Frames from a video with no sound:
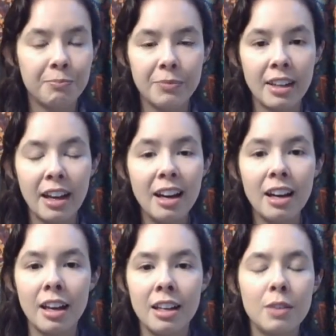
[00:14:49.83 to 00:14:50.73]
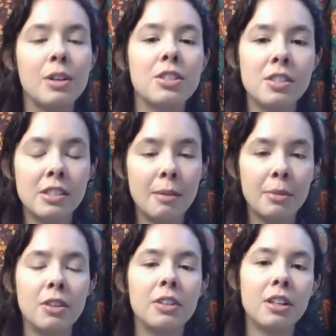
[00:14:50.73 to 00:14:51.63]
Yeah, any questions down
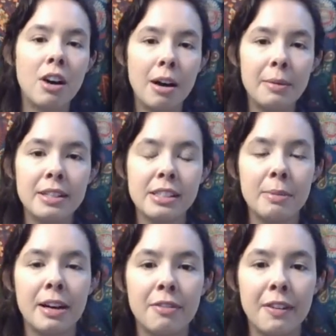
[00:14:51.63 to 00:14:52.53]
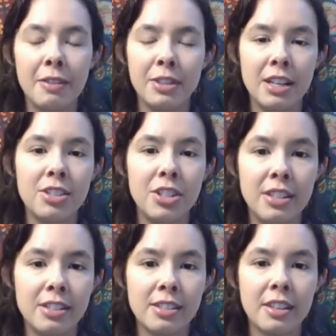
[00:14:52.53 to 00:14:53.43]
below, any comments about
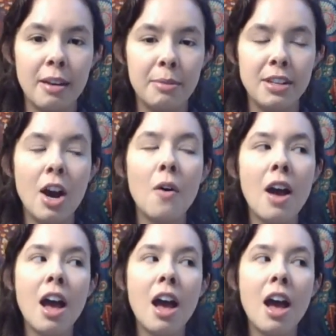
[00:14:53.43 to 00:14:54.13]
foundations, let me know.